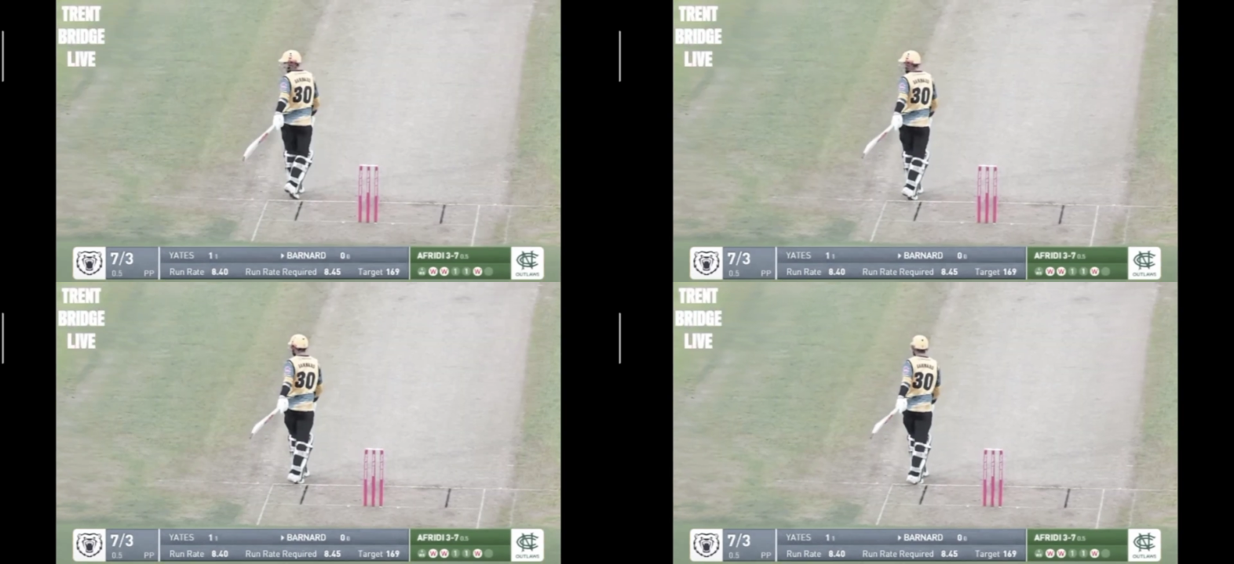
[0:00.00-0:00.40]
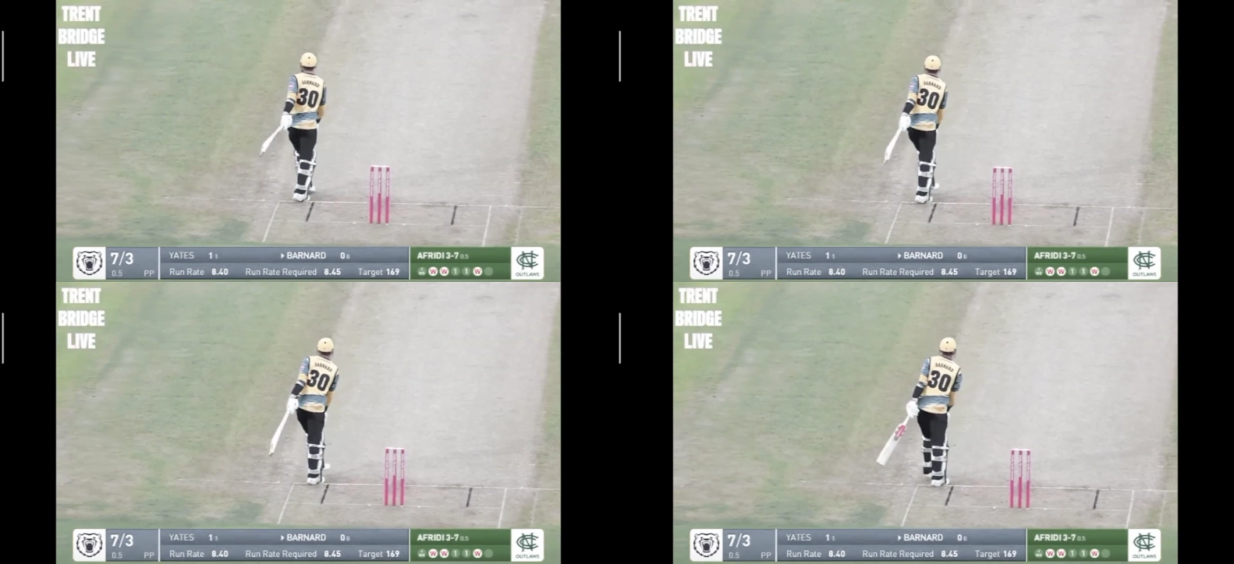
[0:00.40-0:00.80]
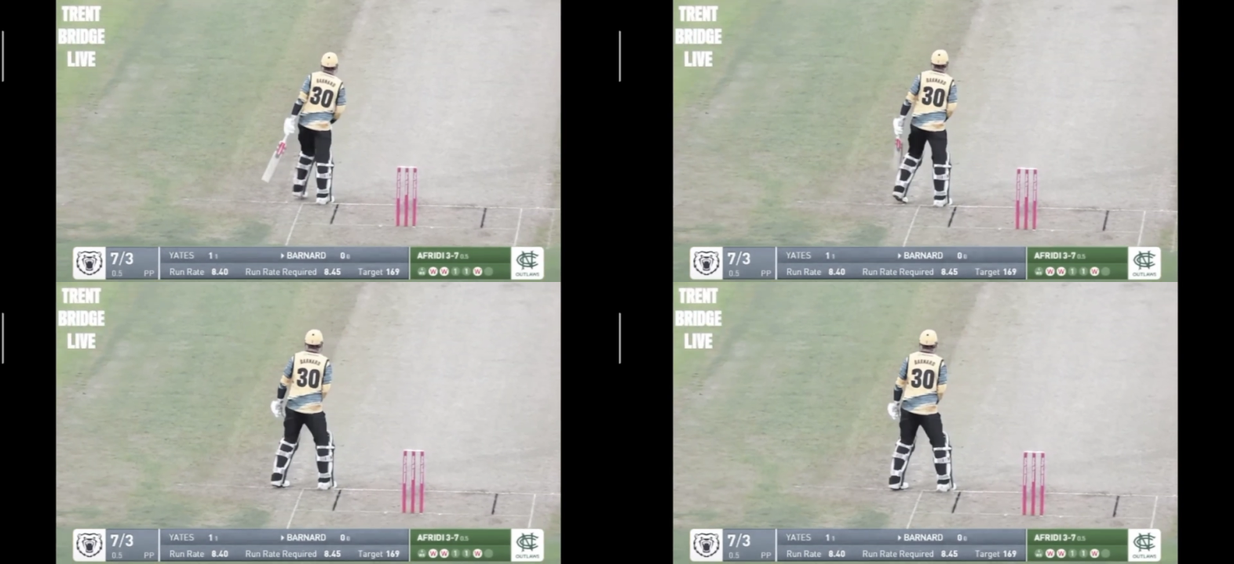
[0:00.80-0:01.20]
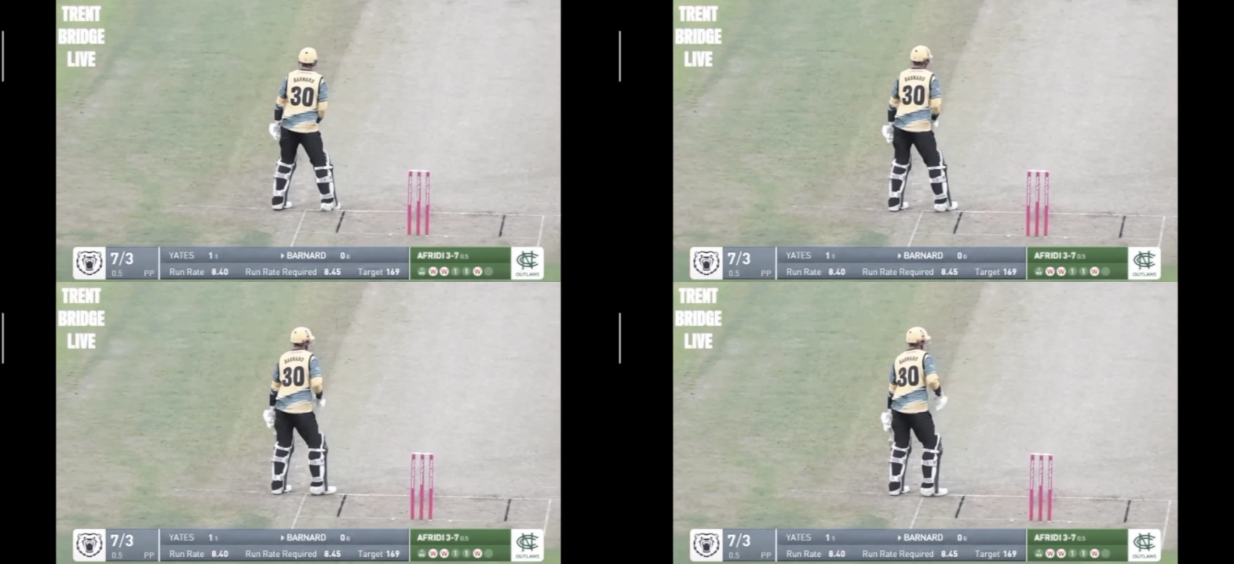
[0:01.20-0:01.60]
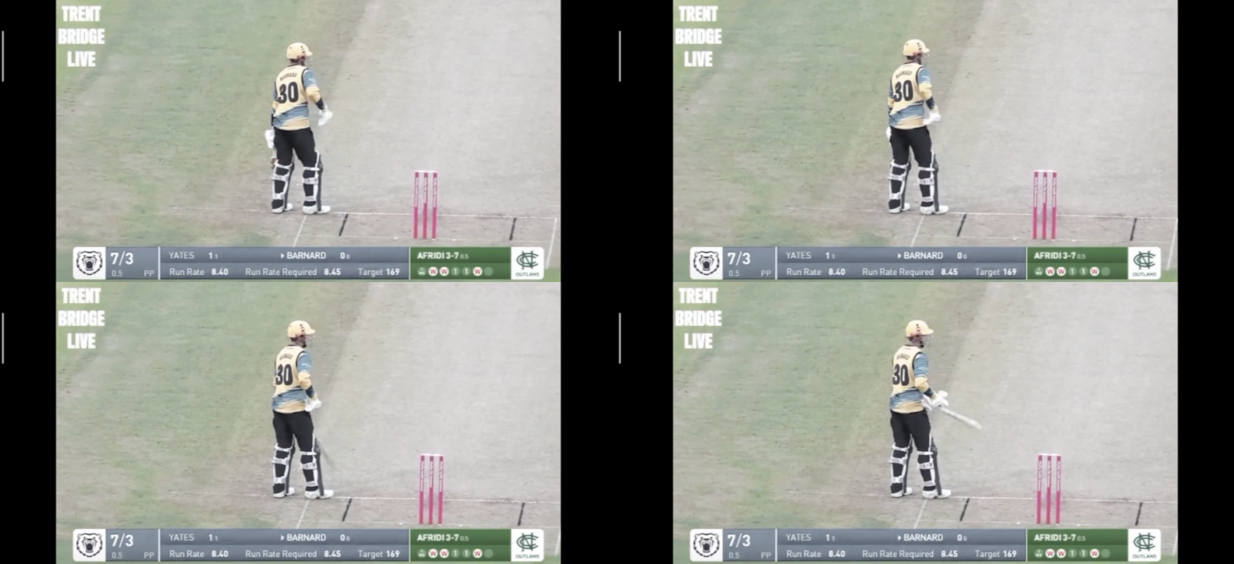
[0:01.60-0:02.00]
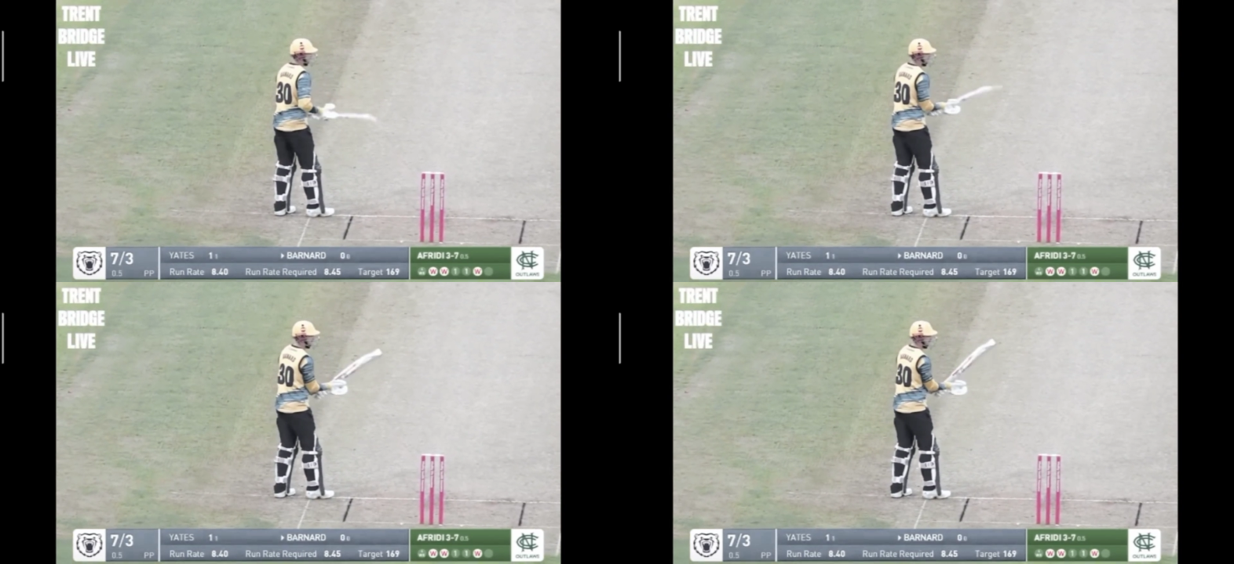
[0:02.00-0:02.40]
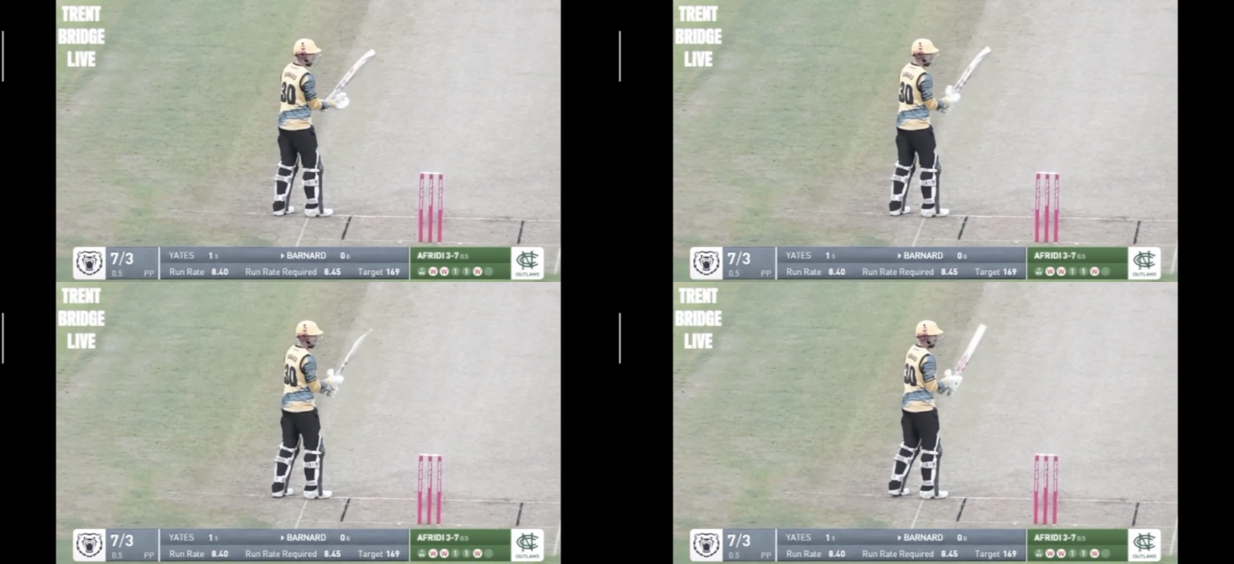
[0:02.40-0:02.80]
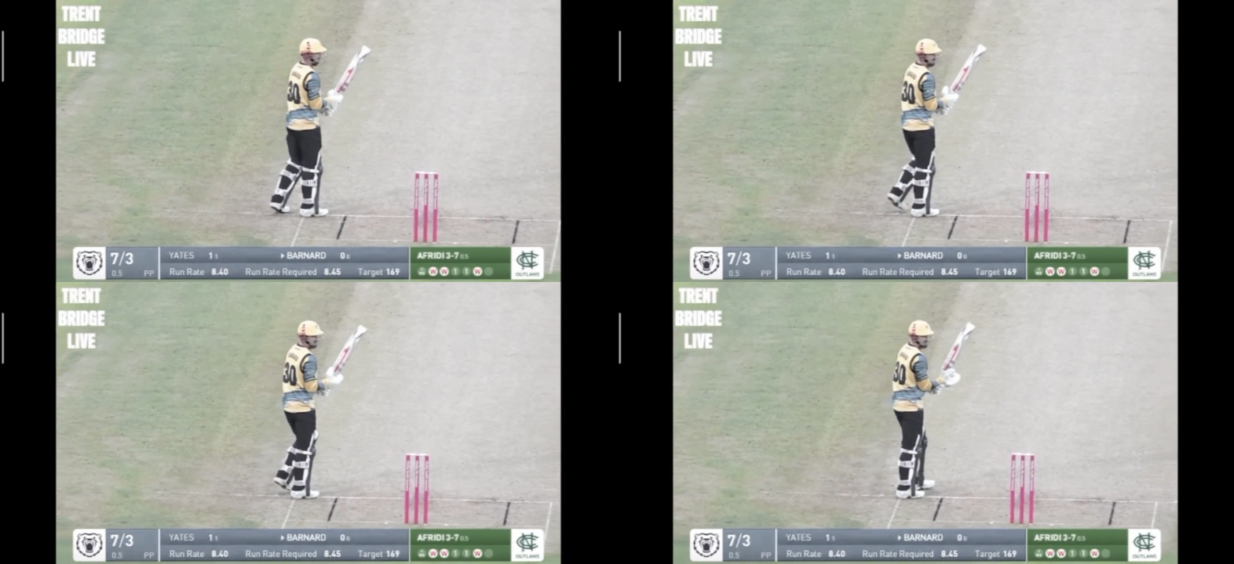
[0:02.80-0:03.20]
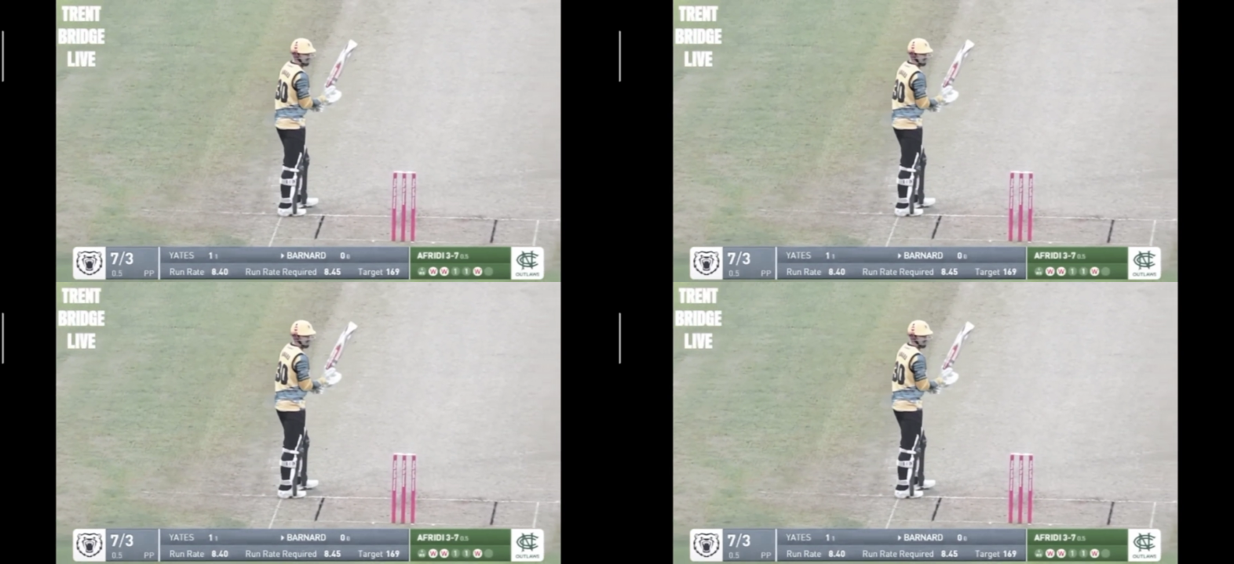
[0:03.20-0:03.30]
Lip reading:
No face is visible, so there are no lips to read.